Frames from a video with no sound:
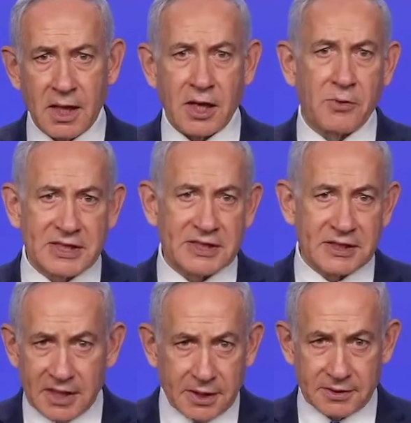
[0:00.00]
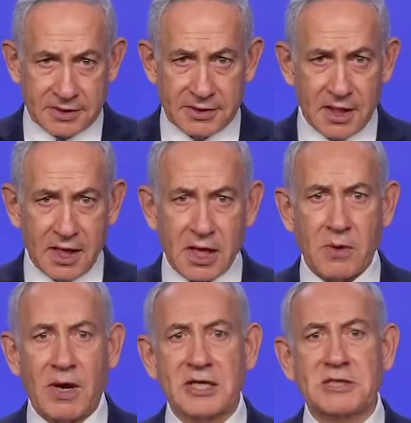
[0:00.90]
In recent years,
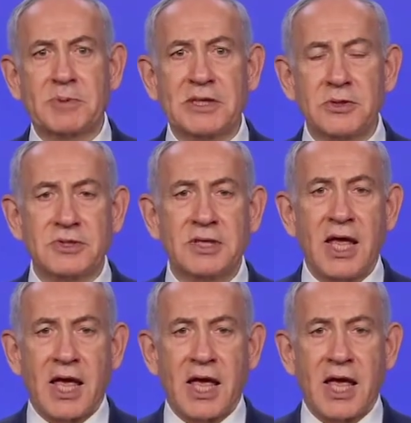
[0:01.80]
Iran has produced